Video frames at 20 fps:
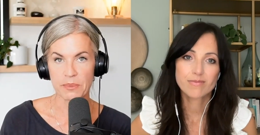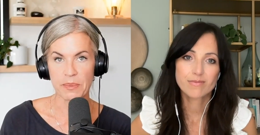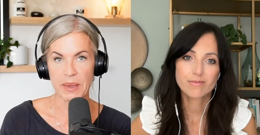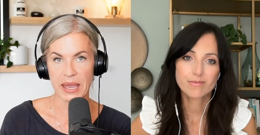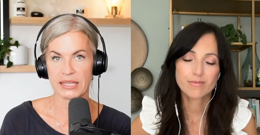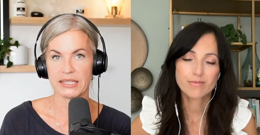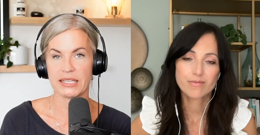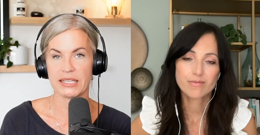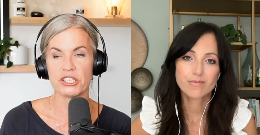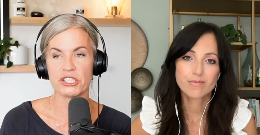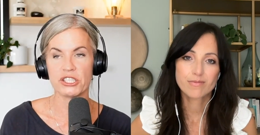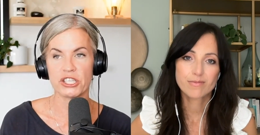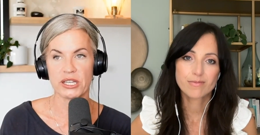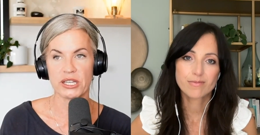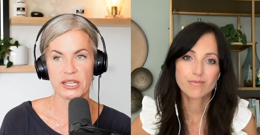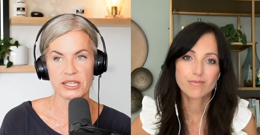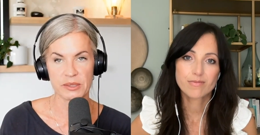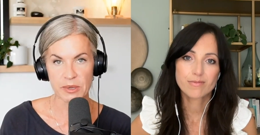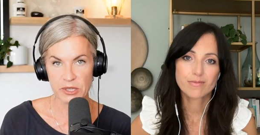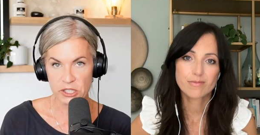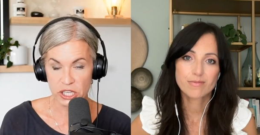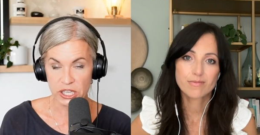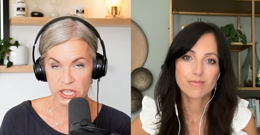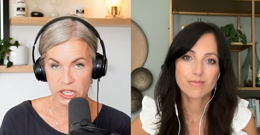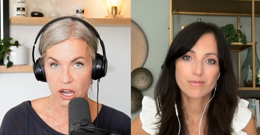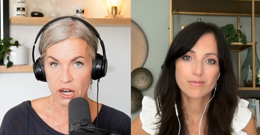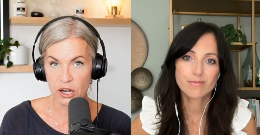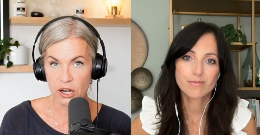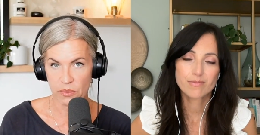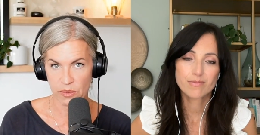Speaker 1: to pay attention, especially
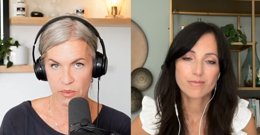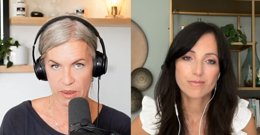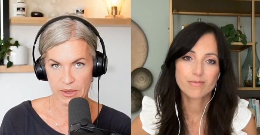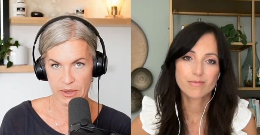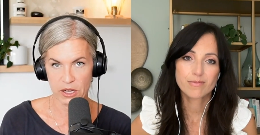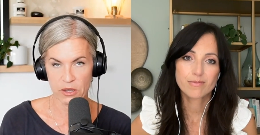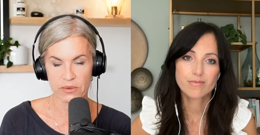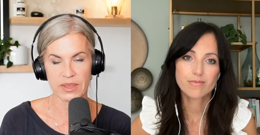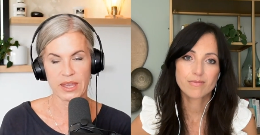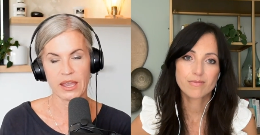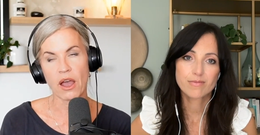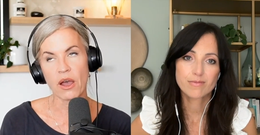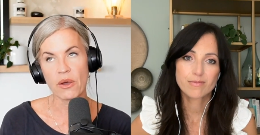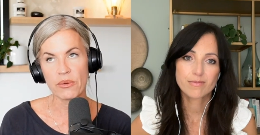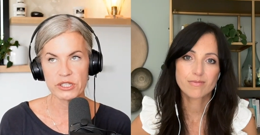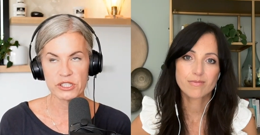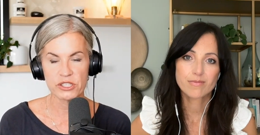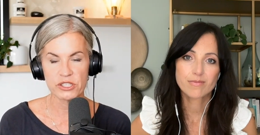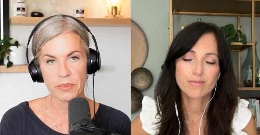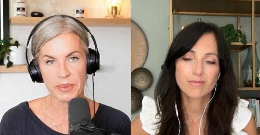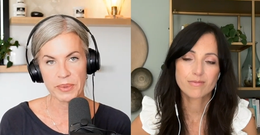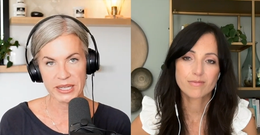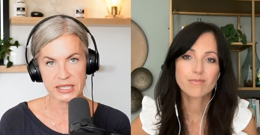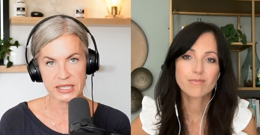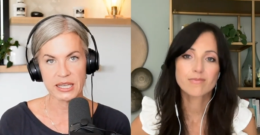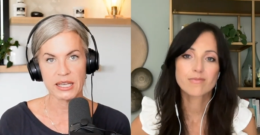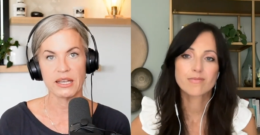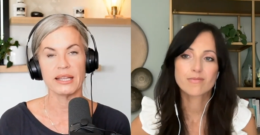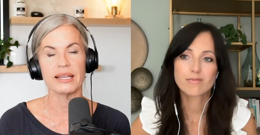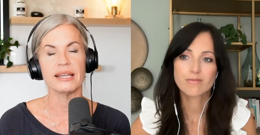younger women who think, oh, it's no big
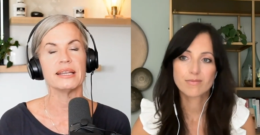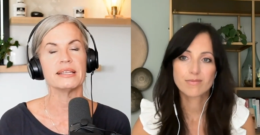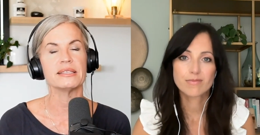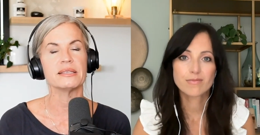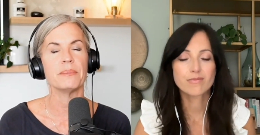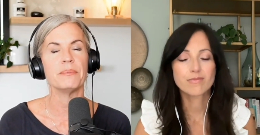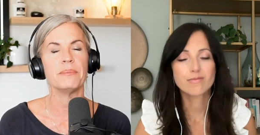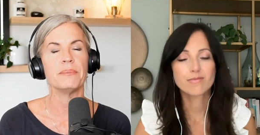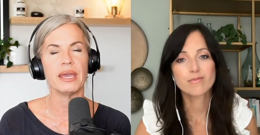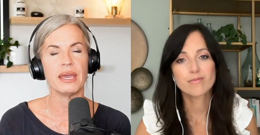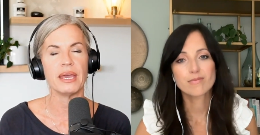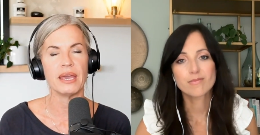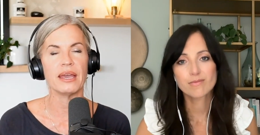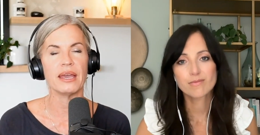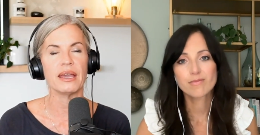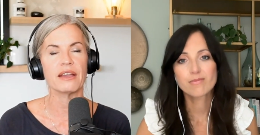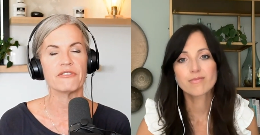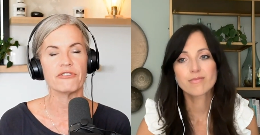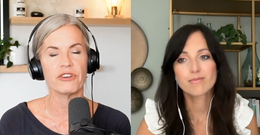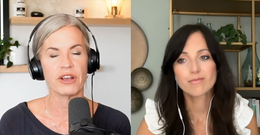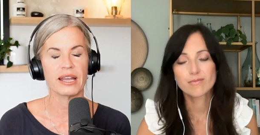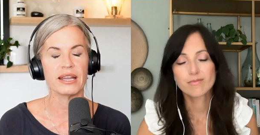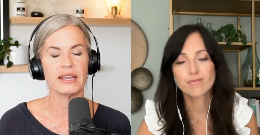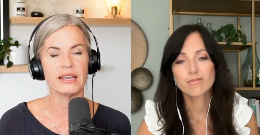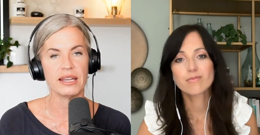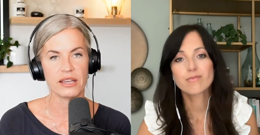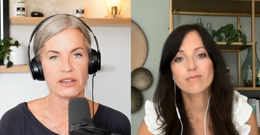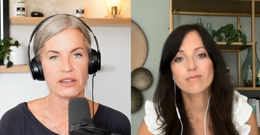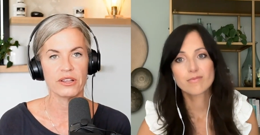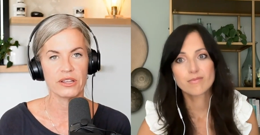deal. It's a big
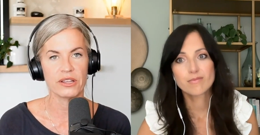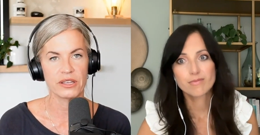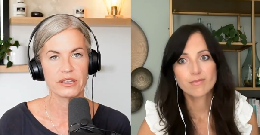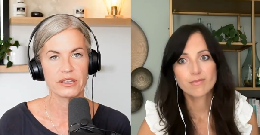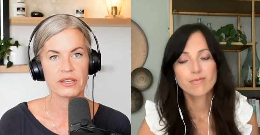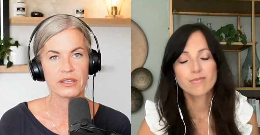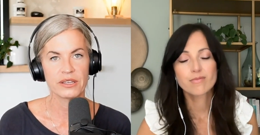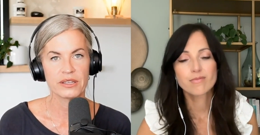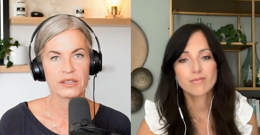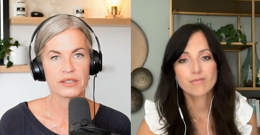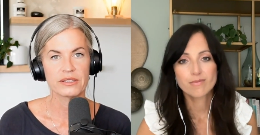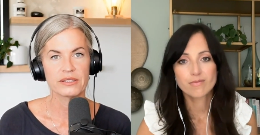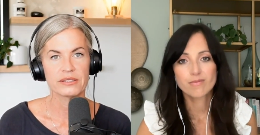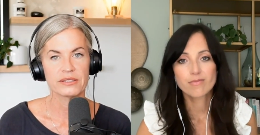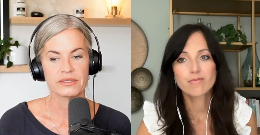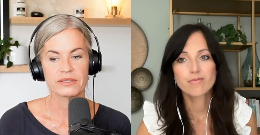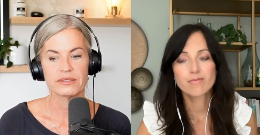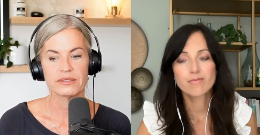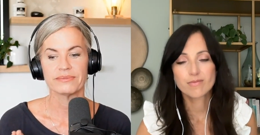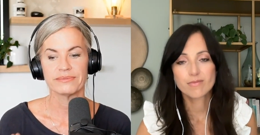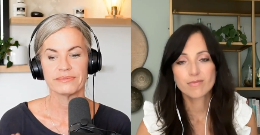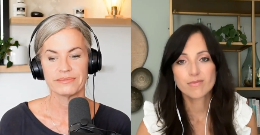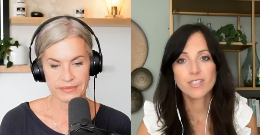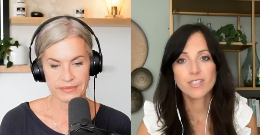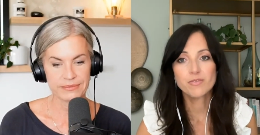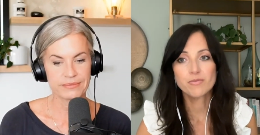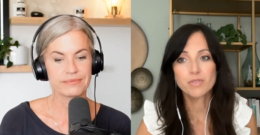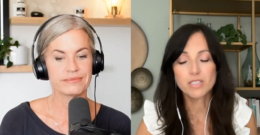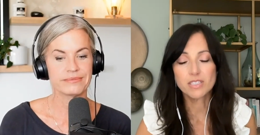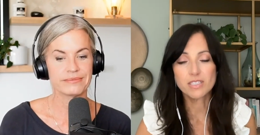freaking deal.
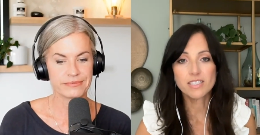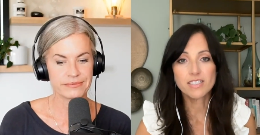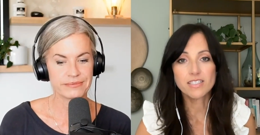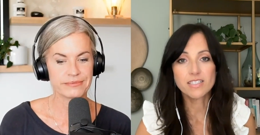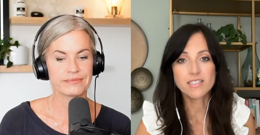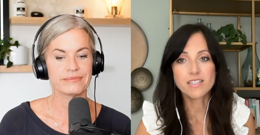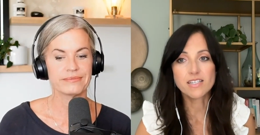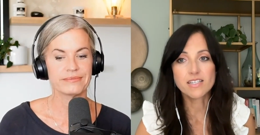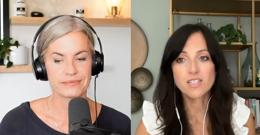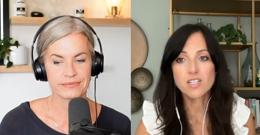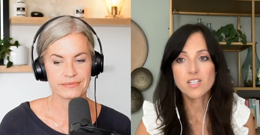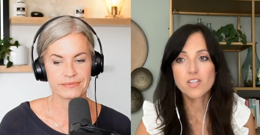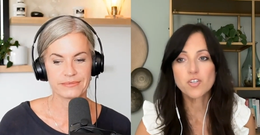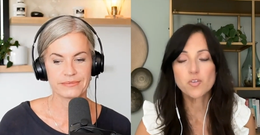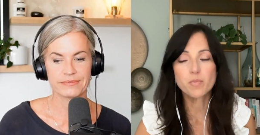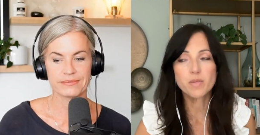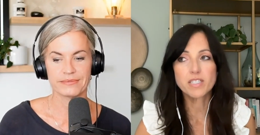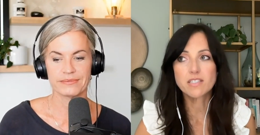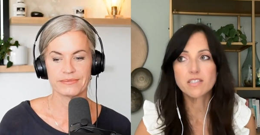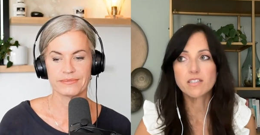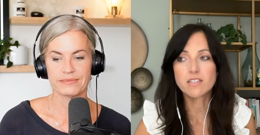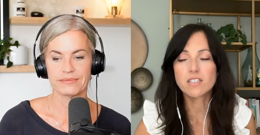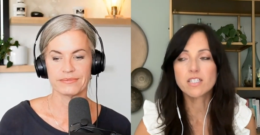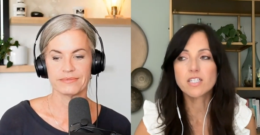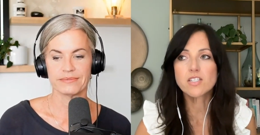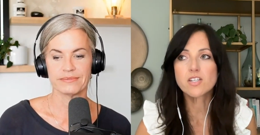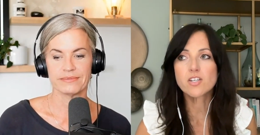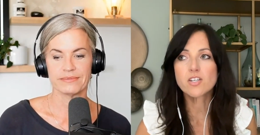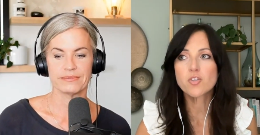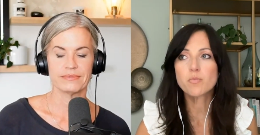
Speaker 2: It really is. It's such a big
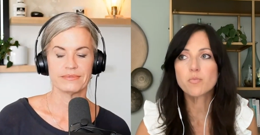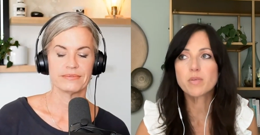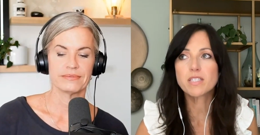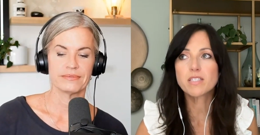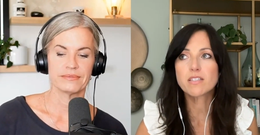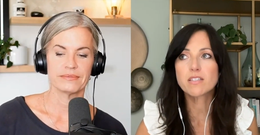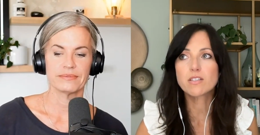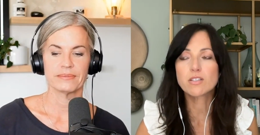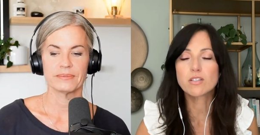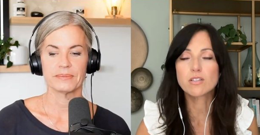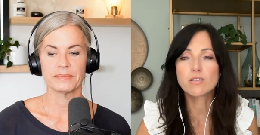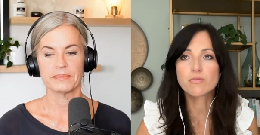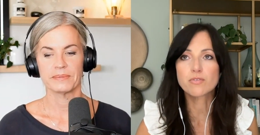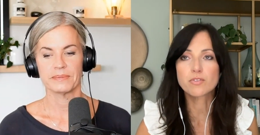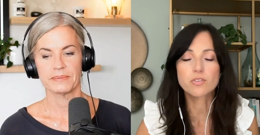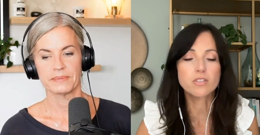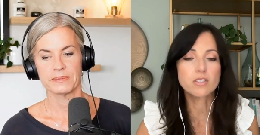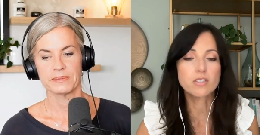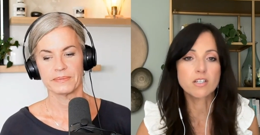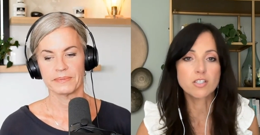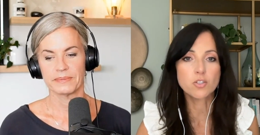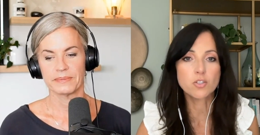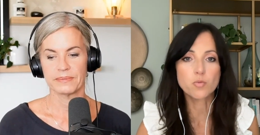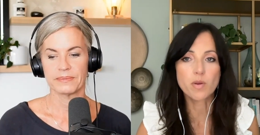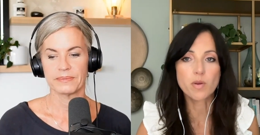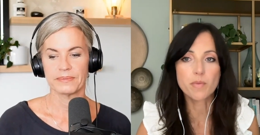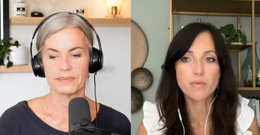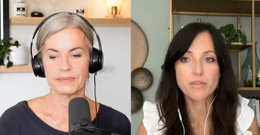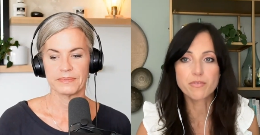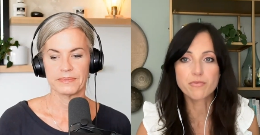deal. It's such a big deal for the
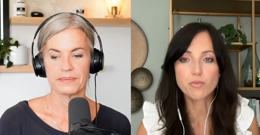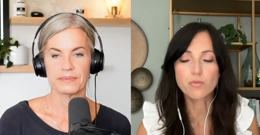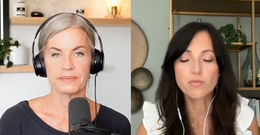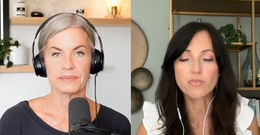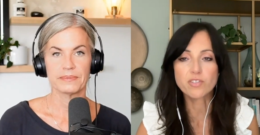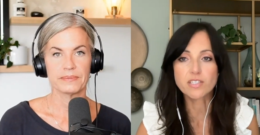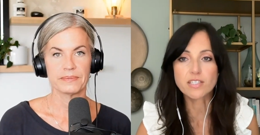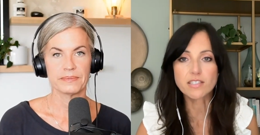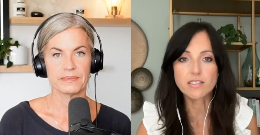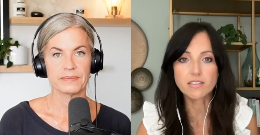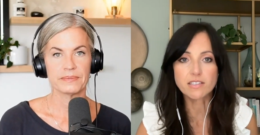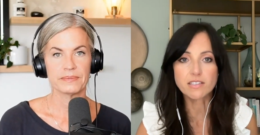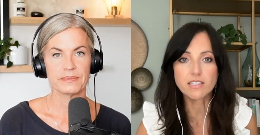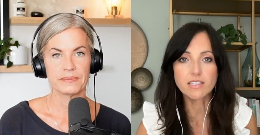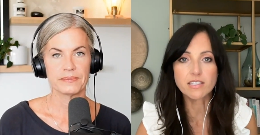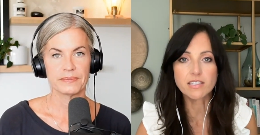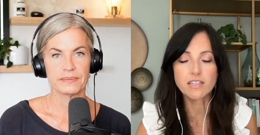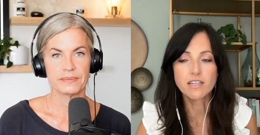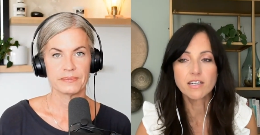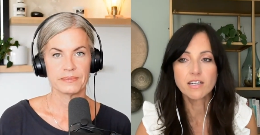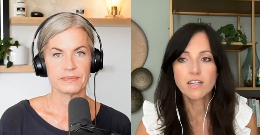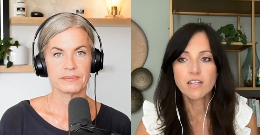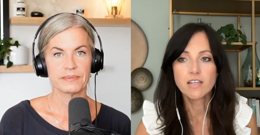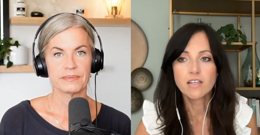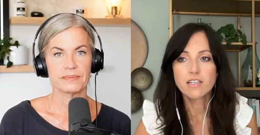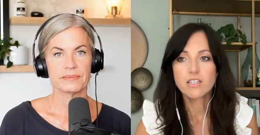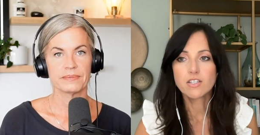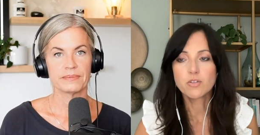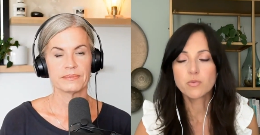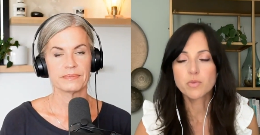younger women for fertility.
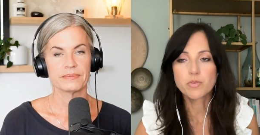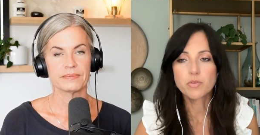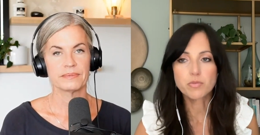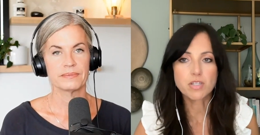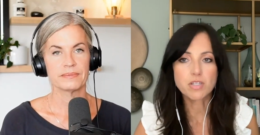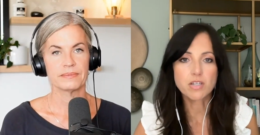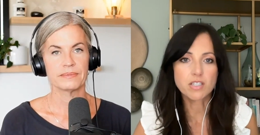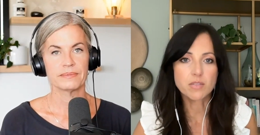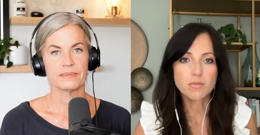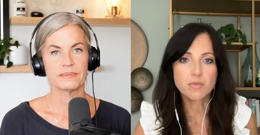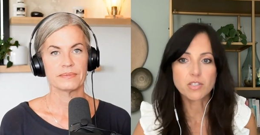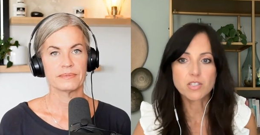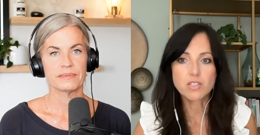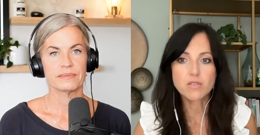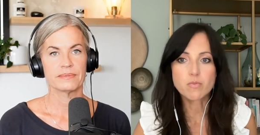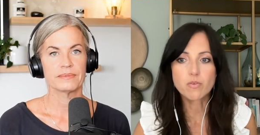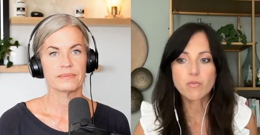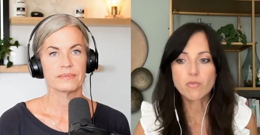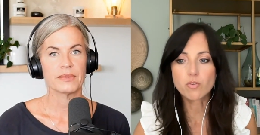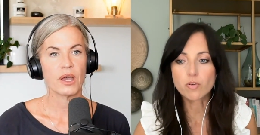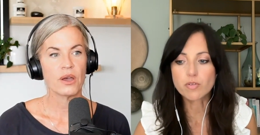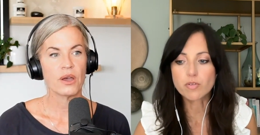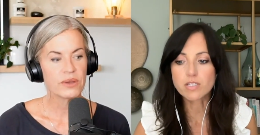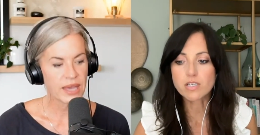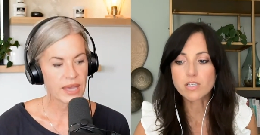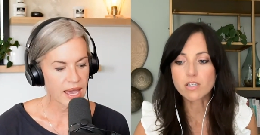You know, we were talking about this before oh, we